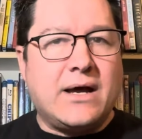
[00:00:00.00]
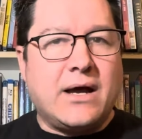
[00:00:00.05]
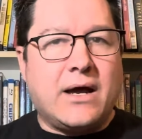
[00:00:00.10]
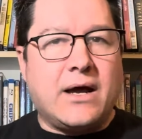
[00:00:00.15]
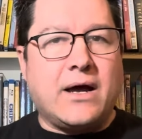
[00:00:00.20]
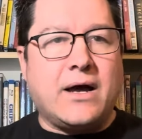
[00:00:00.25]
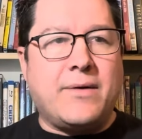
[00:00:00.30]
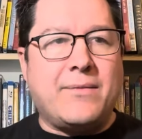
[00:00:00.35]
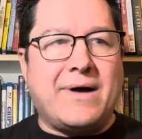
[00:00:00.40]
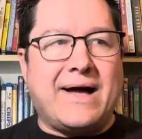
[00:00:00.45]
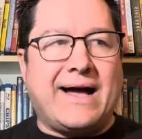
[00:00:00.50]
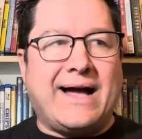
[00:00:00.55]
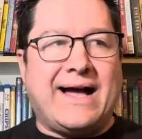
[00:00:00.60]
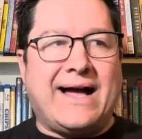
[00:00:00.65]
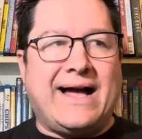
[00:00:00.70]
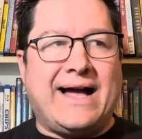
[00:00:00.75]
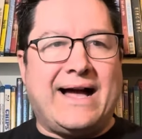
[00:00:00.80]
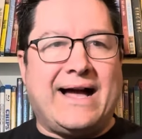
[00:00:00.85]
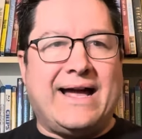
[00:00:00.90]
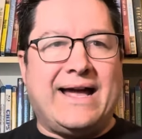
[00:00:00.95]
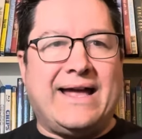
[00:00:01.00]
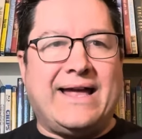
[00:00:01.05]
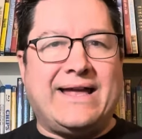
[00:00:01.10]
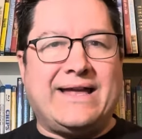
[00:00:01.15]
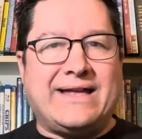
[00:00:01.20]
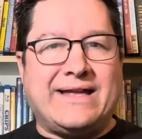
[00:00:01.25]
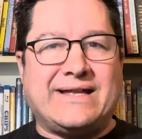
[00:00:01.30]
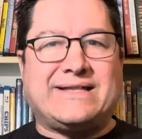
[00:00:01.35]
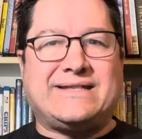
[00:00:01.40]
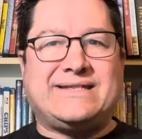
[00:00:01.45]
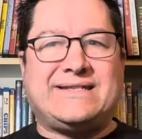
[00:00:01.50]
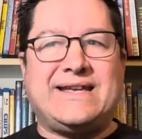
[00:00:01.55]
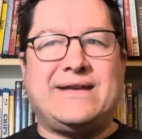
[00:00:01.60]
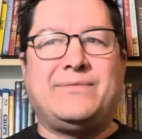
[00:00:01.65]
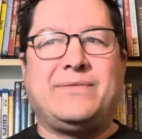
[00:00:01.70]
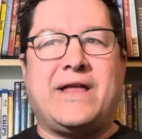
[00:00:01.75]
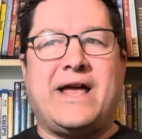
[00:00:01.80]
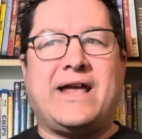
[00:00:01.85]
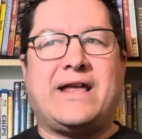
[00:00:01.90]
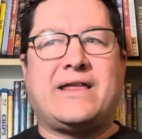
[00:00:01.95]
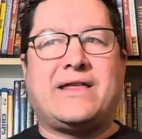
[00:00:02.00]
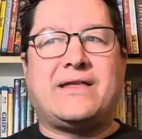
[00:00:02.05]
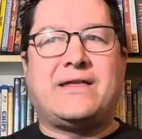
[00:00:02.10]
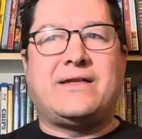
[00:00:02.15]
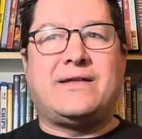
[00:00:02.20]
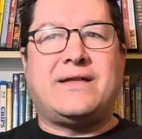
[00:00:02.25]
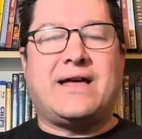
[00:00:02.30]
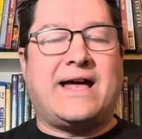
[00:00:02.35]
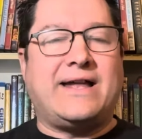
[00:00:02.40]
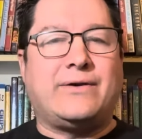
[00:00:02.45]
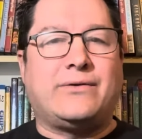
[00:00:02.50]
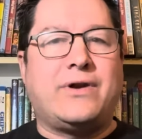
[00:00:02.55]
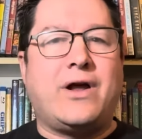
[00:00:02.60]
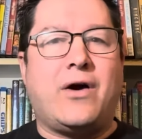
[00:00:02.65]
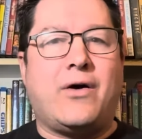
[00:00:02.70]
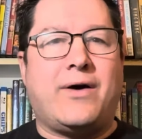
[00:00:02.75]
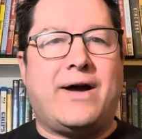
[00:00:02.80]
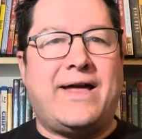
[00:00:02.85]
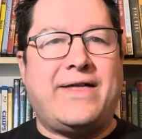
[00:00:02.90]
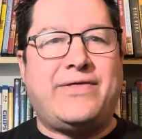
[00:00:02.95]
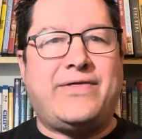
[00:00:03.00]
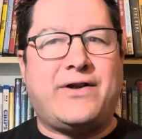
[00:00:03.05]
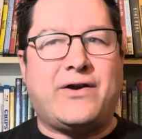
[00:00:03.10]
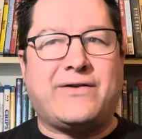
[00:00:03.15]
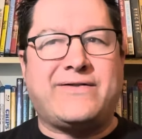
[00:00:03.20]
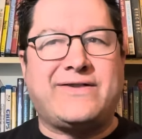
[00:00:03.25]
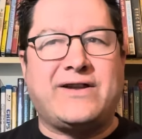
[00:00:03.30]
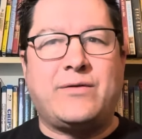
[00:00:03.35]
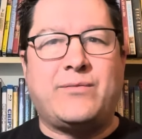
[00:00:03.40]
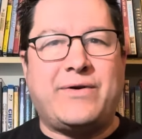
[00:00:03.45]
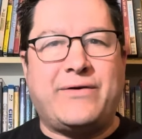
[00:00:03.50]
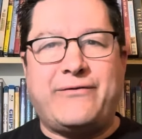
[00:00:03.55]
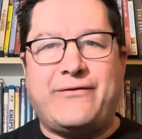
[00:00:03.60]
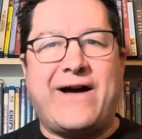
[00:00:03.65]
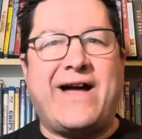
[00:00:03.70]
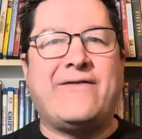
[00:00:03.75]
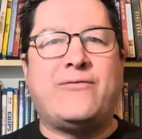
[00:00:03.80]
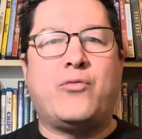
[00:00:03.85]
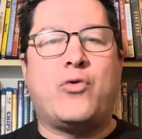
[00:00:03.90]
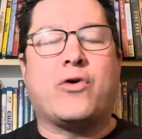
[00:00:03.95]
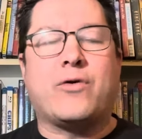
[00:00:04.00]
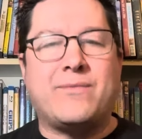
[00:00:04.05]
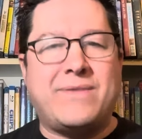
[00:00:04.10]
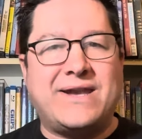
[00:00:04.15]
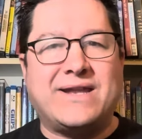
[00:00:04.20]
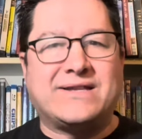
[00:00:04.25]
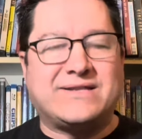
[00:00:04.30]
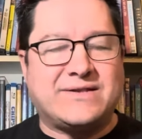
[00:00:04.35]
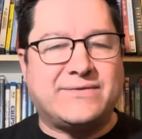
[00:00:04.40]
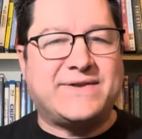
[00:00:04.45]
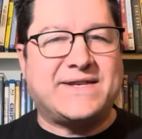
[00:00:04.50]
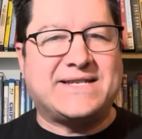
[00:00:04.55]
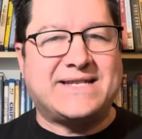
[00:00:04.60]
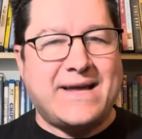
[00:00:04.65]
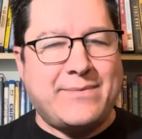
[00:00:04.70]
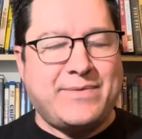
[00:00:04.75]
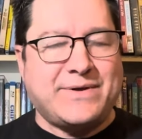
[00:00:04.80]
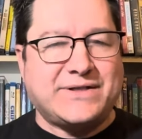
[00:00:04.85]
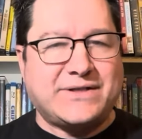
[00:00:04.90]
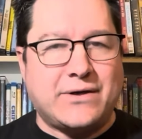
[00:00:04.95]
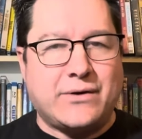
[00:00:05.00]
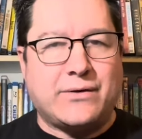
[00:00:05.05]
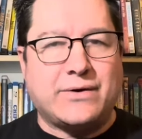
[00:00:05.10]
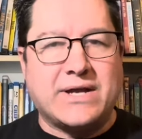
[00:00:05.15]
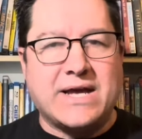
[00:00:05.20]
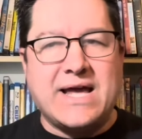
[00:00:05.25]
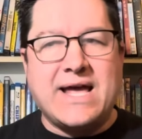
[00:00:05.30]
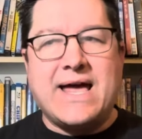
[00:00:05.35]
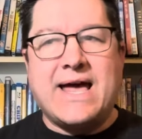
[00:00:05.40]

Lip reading: It seemed like, I don't know, there should have been 5 more minutes of this episode.